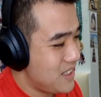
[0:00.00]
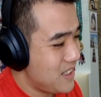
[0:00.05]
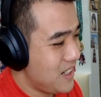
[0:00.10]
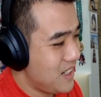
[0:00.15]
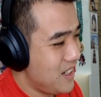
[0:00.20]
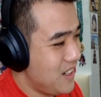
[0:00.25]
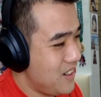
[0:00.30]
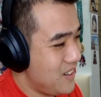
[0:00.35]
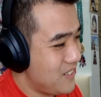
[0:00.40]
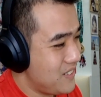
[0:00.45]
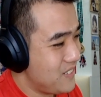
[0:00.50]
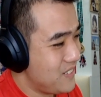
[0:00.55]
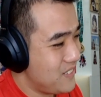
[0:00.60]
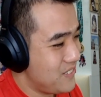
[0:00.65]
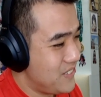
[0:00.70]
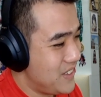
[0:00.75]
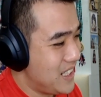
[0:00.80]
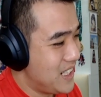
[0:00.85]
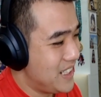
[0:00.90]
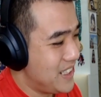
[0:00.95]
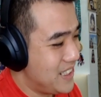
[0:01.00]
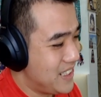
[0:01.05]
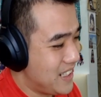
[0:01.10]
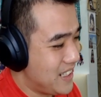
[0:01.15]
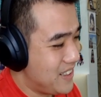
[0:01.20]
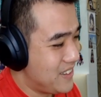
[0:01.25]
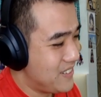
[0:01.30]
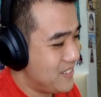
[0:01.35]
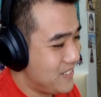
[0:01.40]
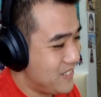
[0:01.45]
Oh, really
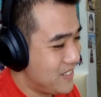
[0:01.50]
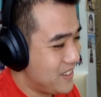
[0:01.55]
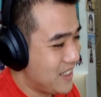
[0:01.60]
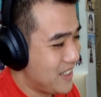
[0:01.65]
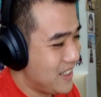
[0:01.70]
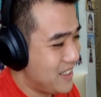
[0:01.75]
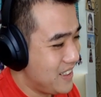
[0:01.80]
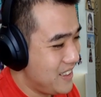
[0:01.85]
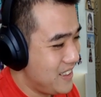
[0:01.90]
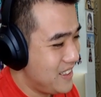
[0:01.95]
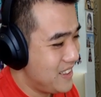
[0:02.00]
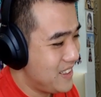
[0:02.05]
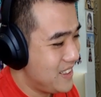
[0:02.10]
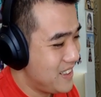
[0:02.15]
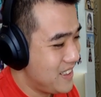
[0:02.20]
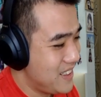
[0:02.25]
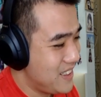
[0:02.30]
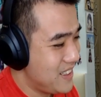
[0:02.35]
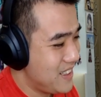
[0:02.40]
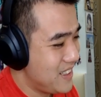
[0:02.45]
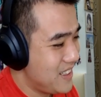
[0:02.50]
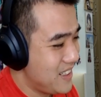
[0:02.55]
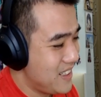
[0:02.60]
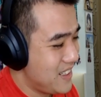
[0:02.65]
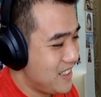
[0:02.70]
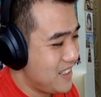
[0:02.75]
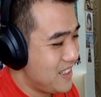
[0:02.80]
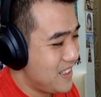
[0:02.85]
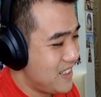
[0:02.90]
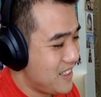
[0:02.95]
now, okay.
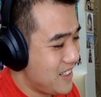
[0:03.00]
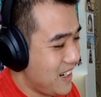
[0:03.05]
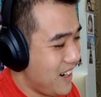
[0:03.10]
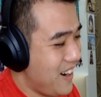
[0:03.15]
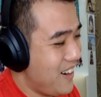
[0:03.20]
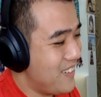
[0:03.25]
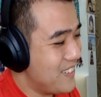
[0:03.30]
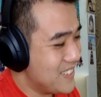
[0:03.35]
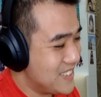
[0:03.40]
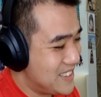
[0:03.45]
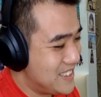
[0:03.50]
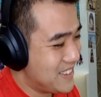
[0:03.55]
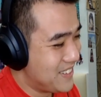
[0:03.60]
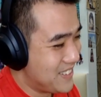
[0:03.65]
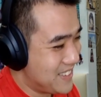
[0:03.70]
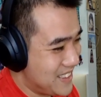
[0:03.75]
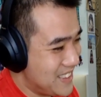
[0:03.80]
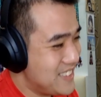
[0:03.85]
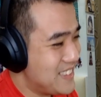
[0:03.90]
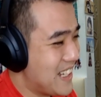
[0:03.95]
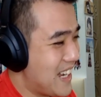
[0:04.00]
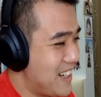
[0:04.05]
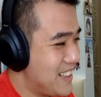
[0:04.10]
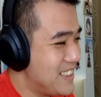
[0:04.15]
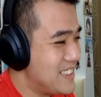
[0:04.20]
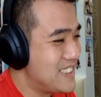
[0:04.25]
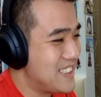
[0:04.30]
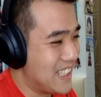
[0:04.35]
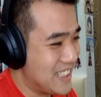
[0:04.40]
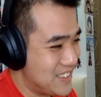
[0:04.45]
Oh, so she now
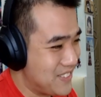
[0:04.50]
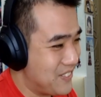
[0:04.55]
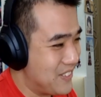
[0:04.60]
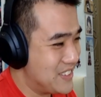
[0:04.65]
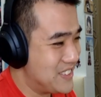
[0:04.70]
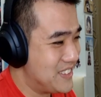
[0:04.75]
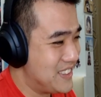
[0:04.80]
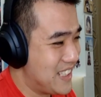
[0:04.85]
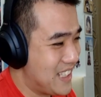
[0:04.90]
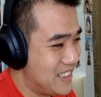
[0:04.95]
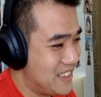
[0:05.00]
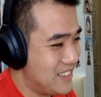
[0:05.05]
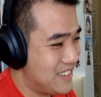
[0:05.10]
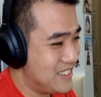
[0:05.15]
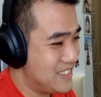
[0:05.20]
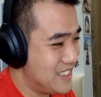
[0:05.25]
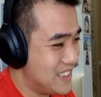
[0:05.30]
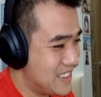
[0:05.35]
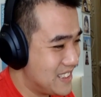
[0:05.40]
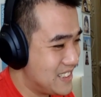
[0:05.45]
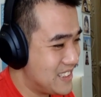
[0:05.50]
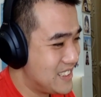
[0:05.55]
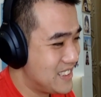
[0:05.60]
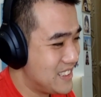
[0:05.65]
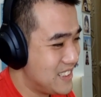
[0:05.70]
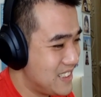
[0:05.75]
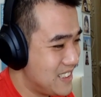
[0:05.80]
decided to work together on this.